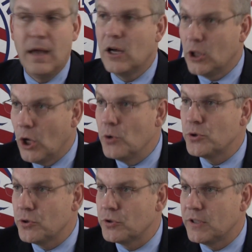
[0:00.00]

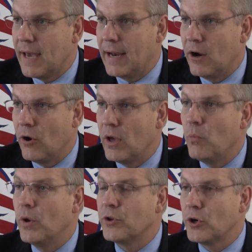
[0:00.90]
closer to that area,
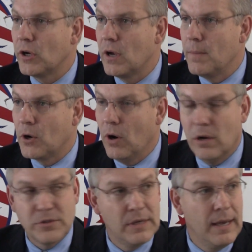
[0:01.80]
when they're going to come
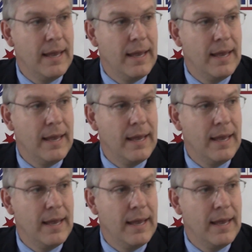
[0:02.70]
across.